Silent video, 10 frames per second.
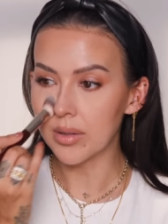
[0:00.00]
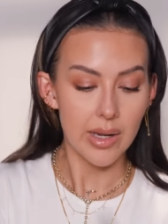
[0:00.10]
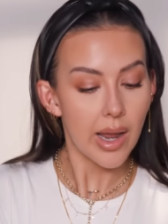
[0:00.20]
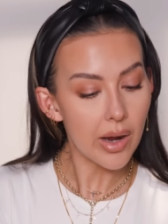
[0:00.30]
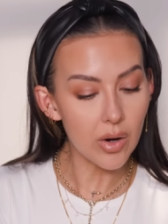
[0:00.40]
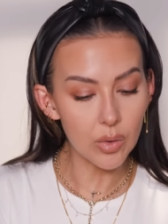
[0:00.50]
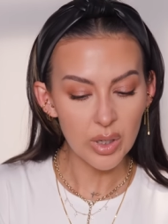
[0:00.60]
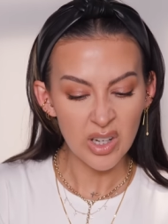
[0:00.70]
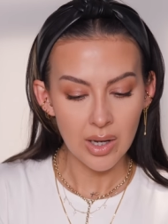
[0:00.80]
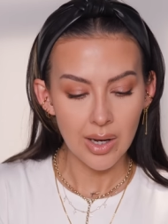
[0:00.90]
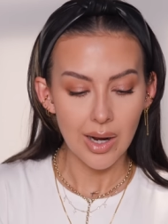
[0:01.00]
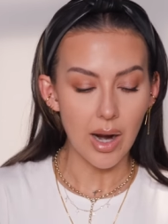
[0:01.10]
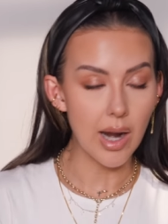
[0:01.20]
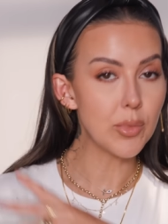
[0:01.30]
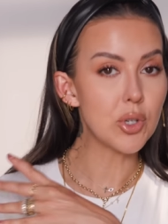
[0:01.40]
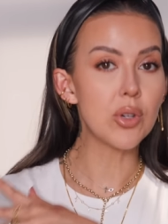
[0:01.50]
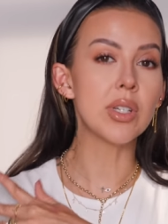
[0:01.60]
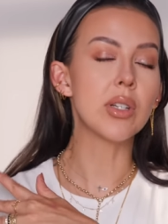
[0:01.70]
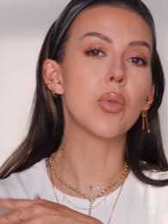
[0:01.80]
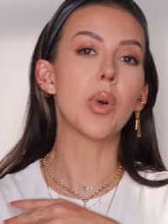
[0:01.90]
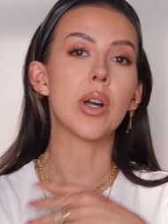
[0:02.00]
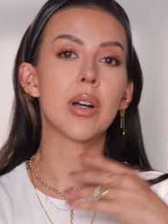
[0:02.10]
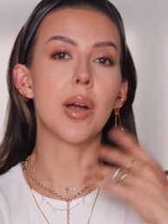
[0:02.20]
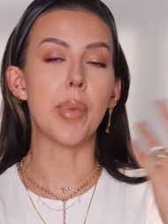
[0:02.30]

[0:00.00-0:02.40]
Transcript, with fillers: And now I'm choosing to wear a